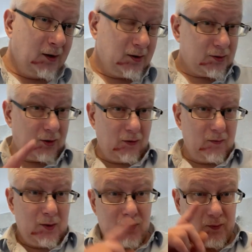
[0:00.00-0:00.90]

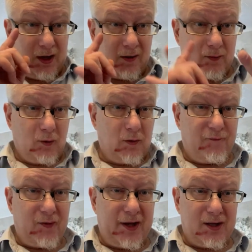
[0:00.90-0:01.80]
So we have
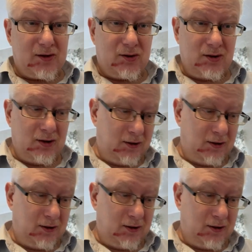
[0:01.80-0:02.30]
cornflakes,